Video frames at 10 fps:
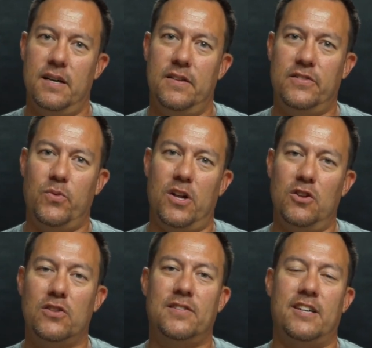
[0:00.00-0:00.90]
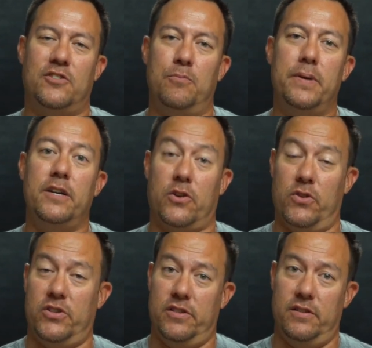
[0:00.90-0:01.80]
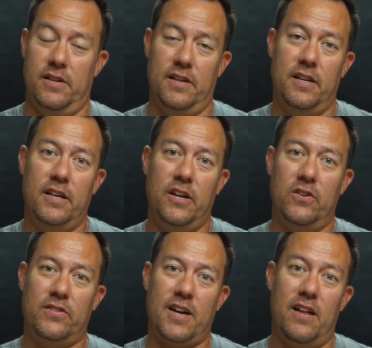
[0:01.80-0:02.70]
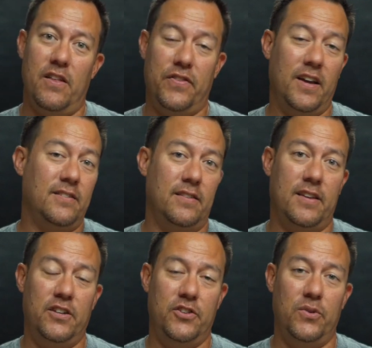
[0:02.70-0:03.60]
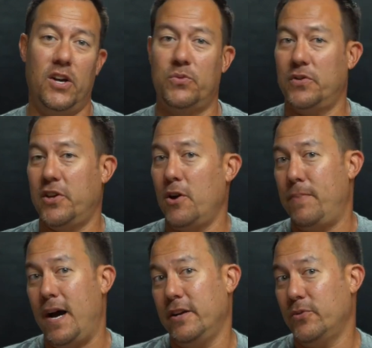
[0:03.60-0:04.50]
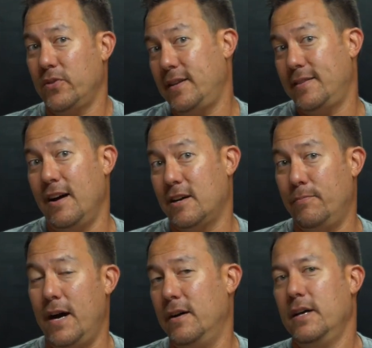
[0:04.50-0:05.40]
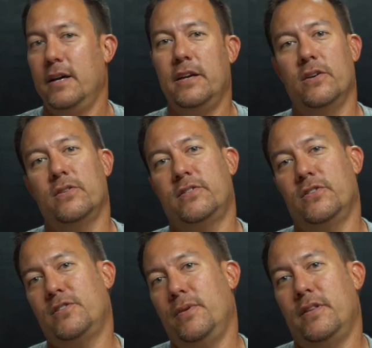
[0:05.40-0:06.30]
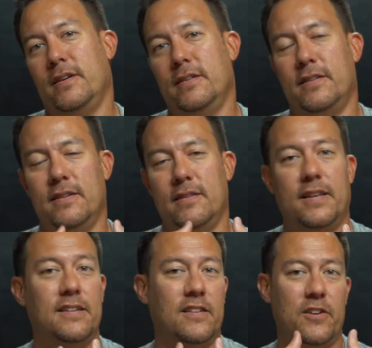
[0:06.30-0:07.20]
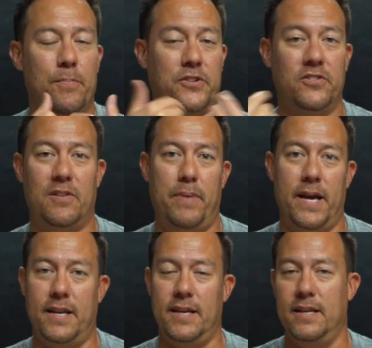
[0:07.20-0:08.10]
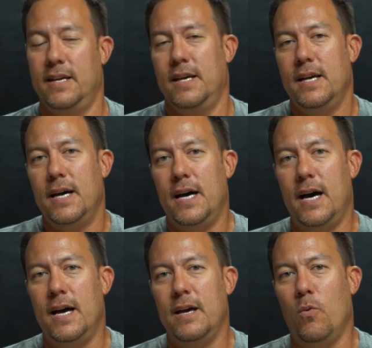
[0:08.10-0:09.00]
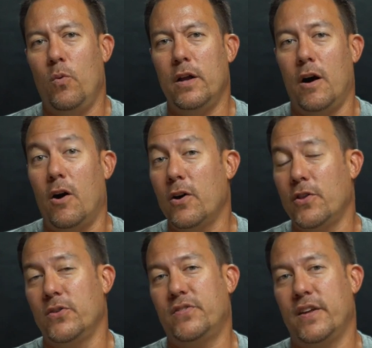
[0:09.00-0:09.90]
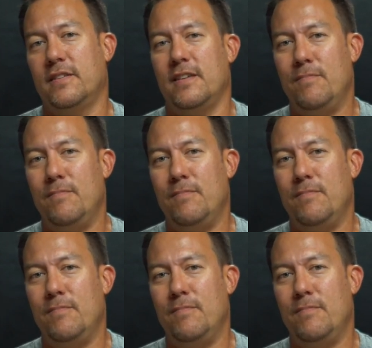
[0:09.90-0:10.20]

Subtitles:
This is what it looks like to be a Christian. Here's kind of the things that they do. Here's what they're about. Here's what they talk about. Here's some of the things that they participate in. What are those things?